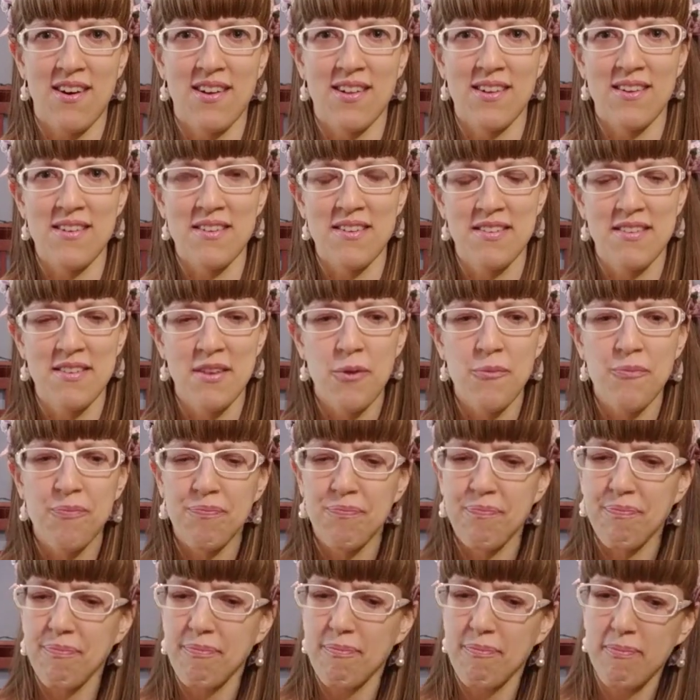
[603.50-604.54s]
dollars.
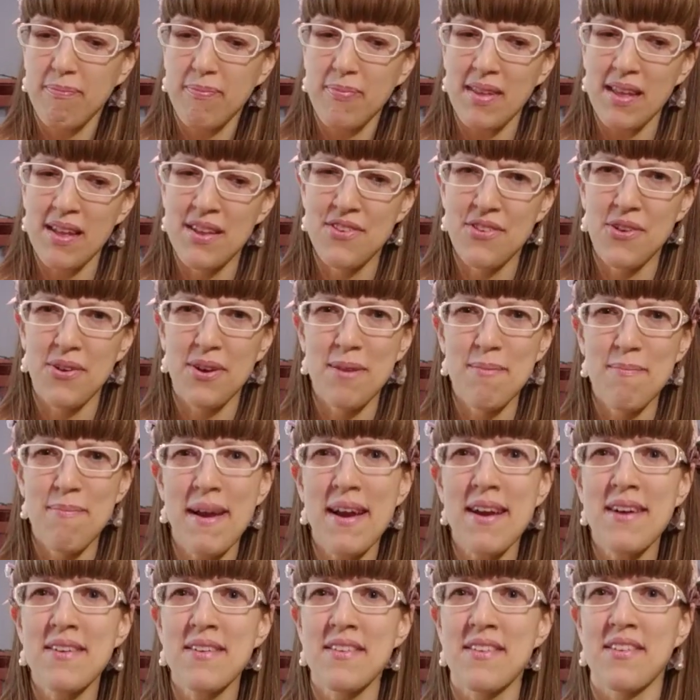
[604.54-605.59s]
So
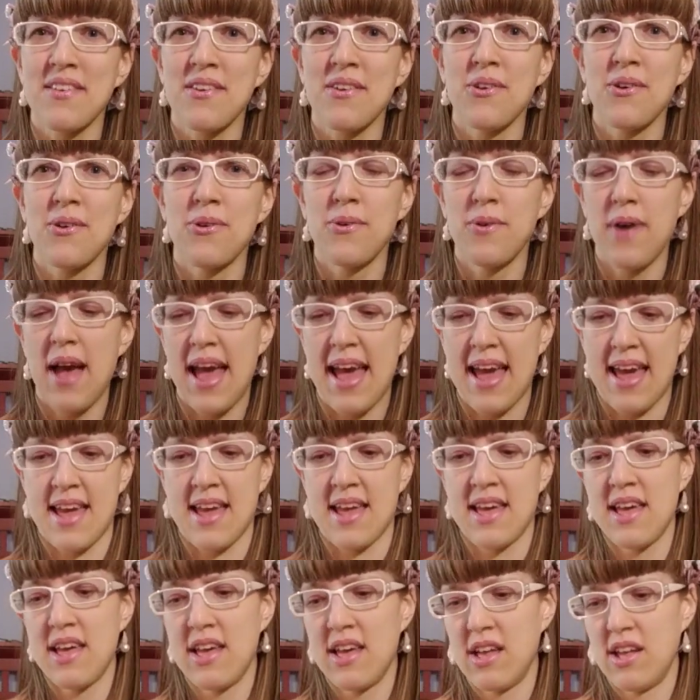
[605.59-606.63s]
compared to
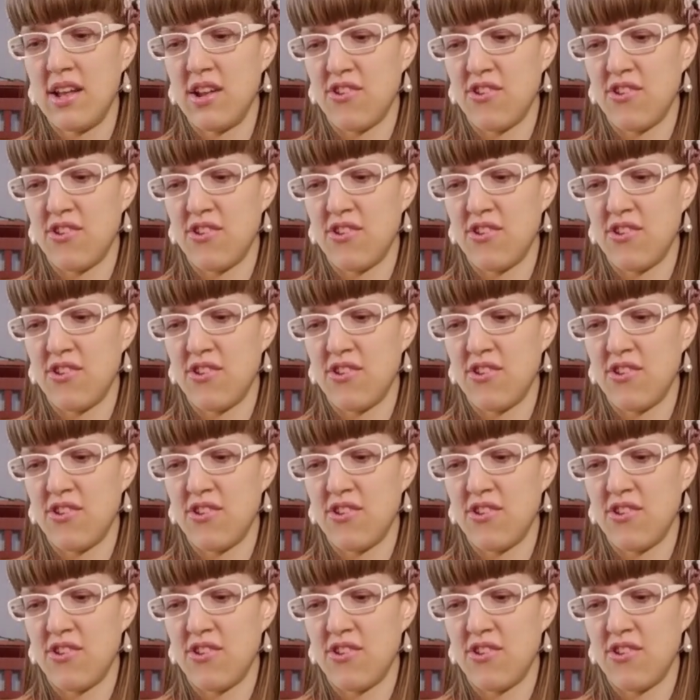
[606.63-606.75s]
a